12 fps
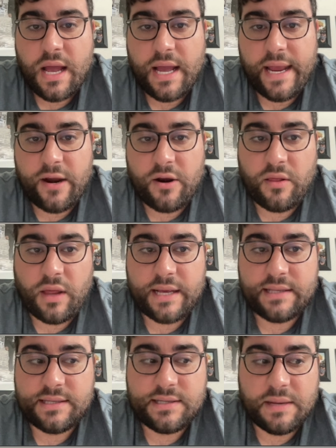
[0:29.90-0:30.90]

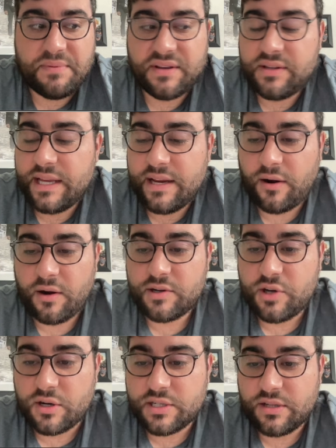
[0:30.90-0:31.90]
Airlines typically are
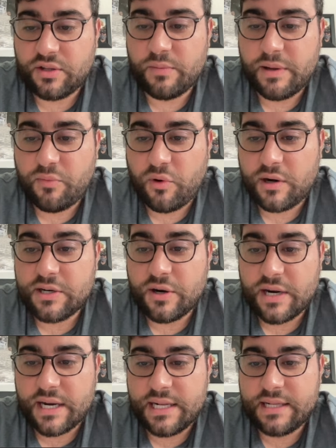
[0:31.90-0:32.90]
charging a little bit more
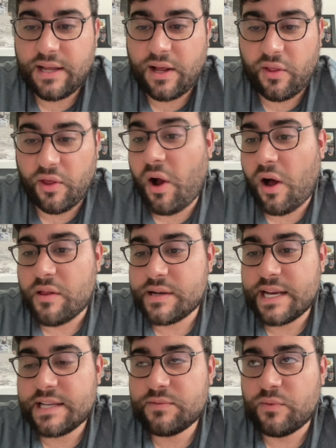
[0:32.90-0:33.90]
during the
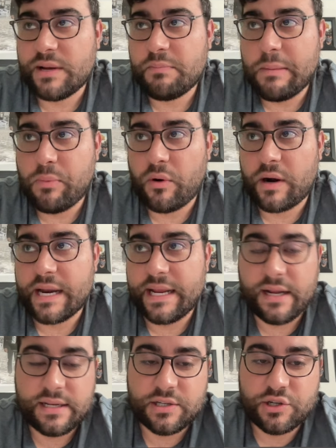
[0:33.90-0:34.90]
holidays when people are
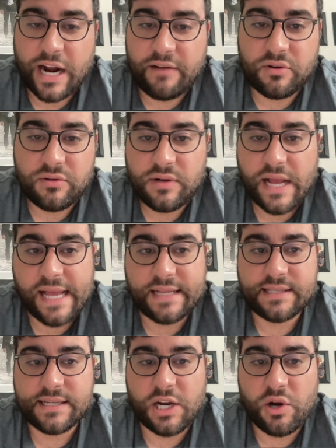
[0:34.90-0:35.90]
needing to travel. And
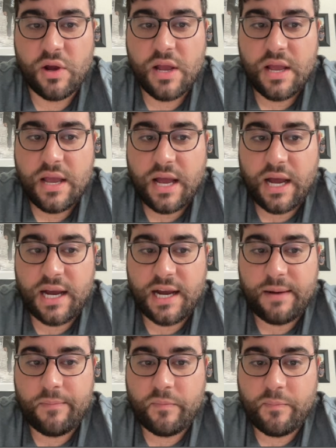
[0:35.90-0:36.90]
so,
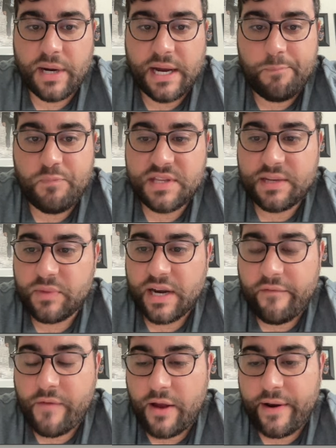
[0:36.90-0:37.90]
but something I
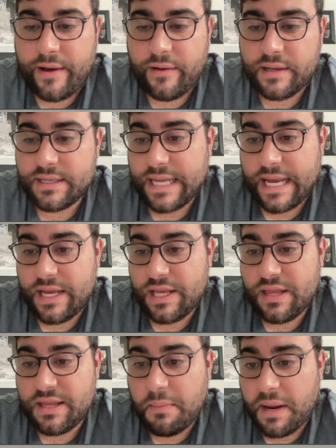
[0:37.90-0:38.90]
found out is that
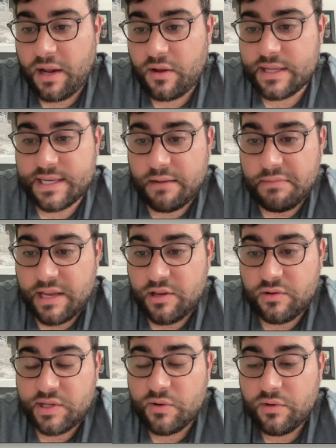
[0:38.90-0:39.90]
depending on the time that you
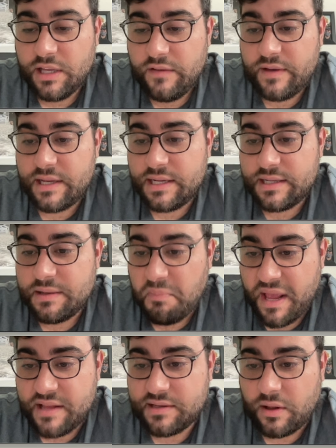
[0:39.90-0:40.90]
do leave, it
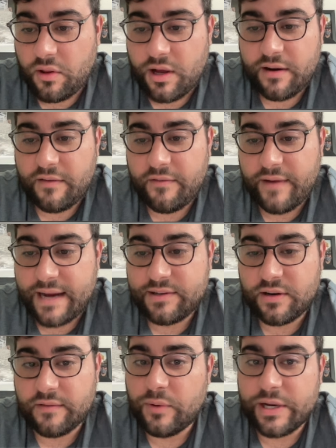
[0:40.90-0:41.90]
depends a lot of
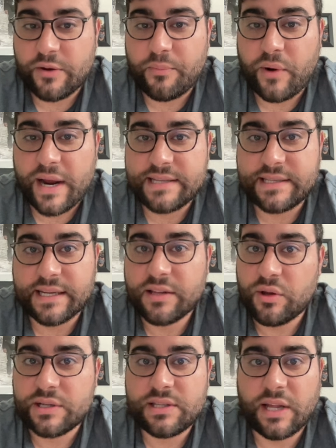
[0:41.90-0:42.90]
factor of what your pricing
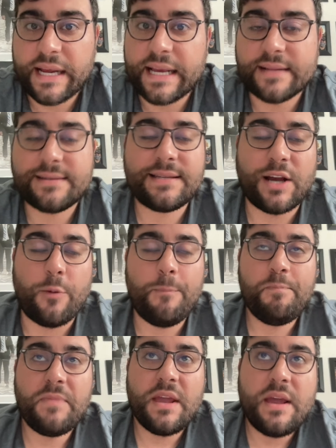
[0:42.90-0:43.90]
looks like. And so,
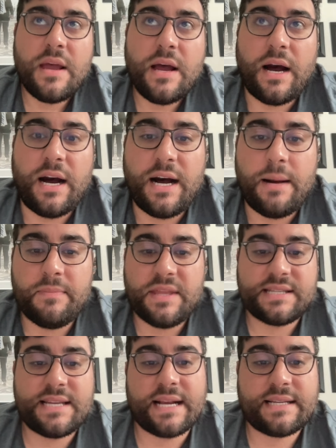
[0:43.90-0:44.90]

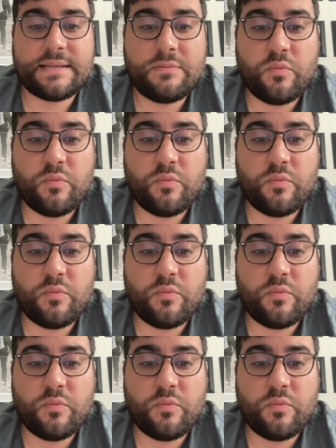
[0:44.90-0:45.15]
this next